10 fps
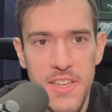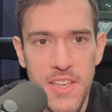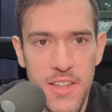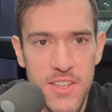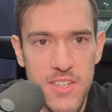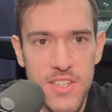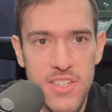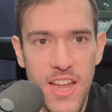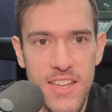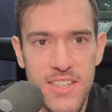Yeah, this just
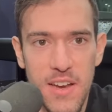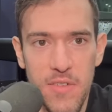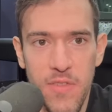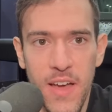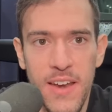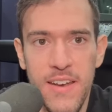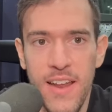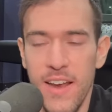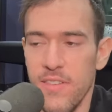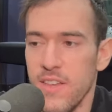starts out of fun, and
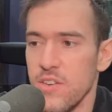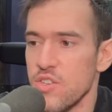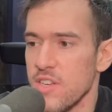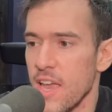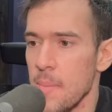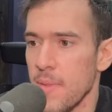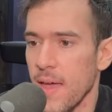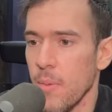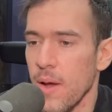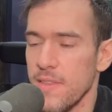I think you should keep it
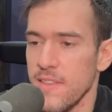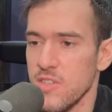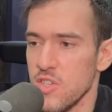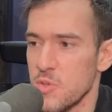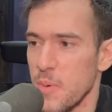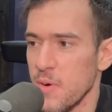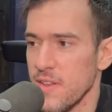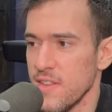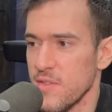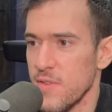that way. I think there's a spirit
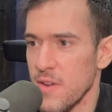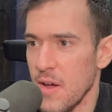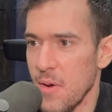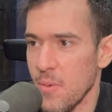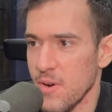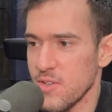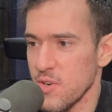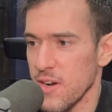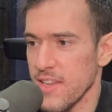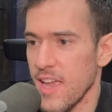in this video I want to
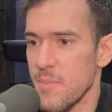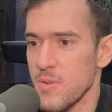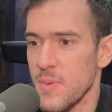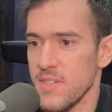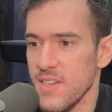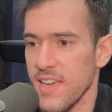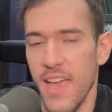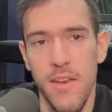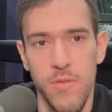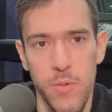try and keep as best I
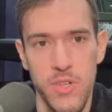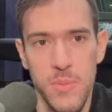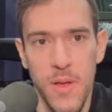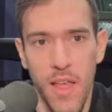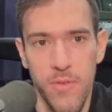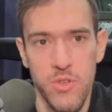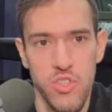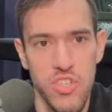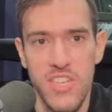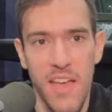can for the rest of my life. It's
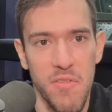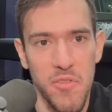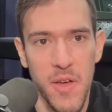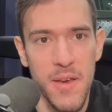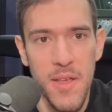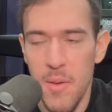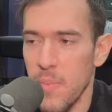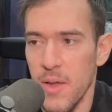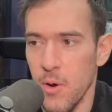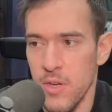just having fun,
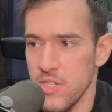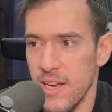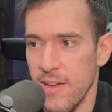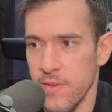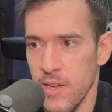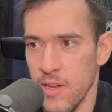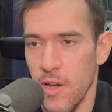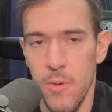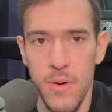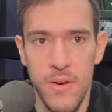being honest and having a
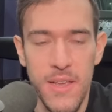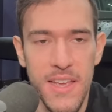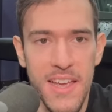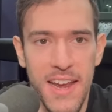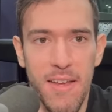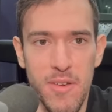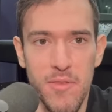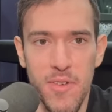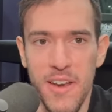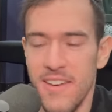go and having
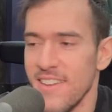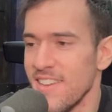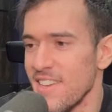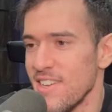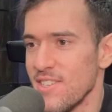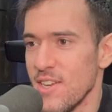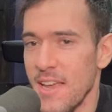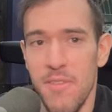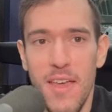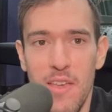fun. So
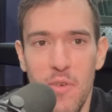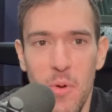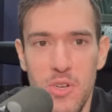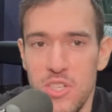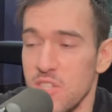yeah, thank you for watching.